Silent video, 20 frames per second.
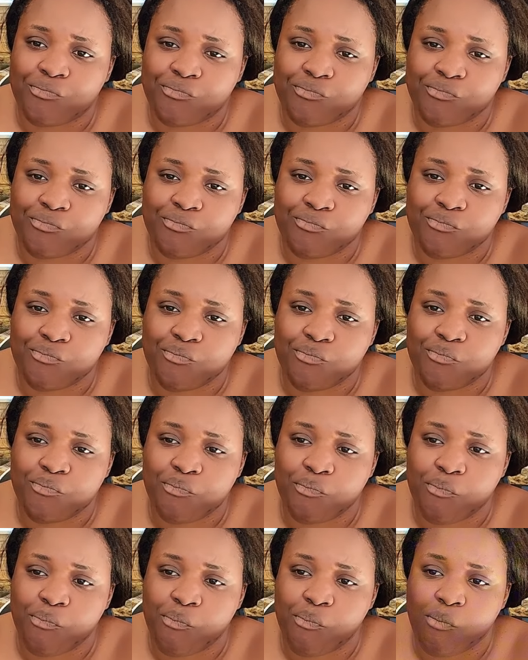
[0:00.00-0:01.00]

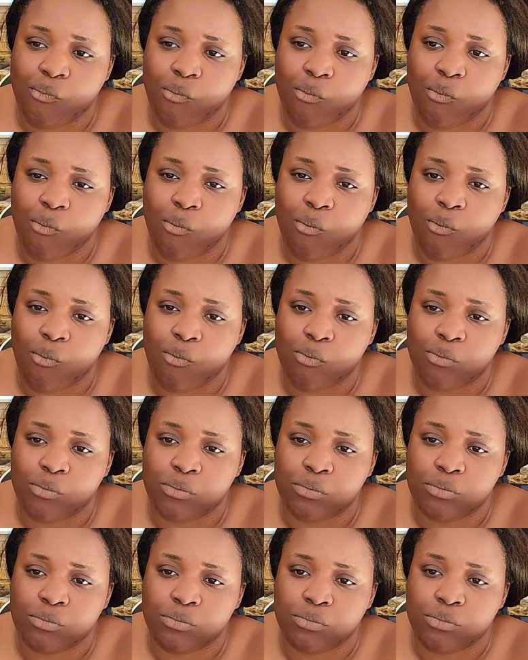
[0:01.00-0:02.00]

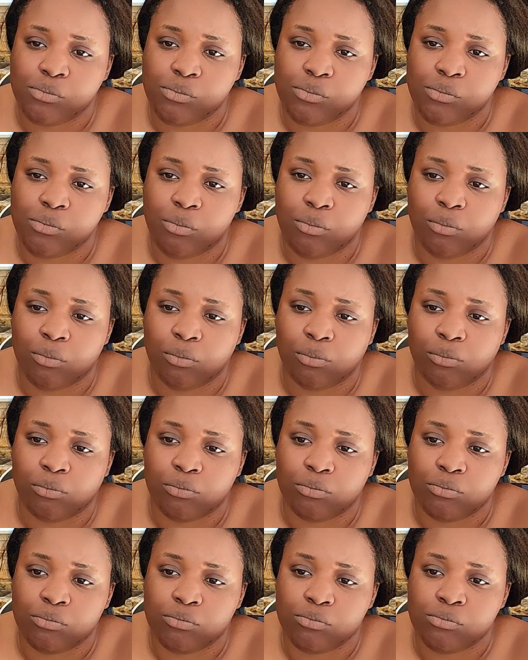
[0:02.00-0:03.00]

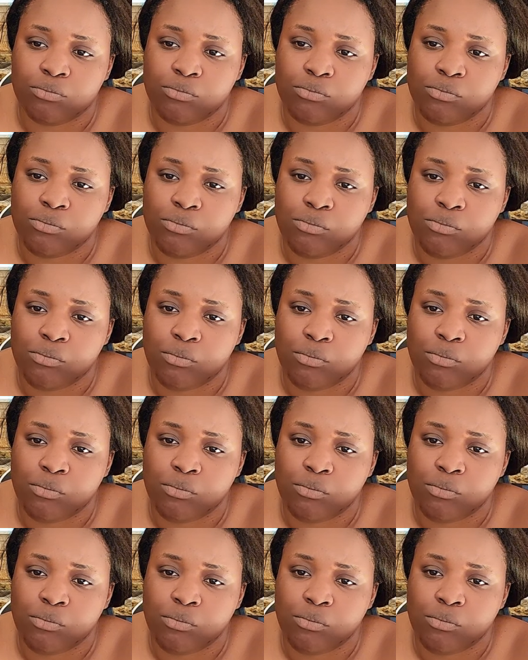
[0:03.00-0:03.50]
This person isn't speaking.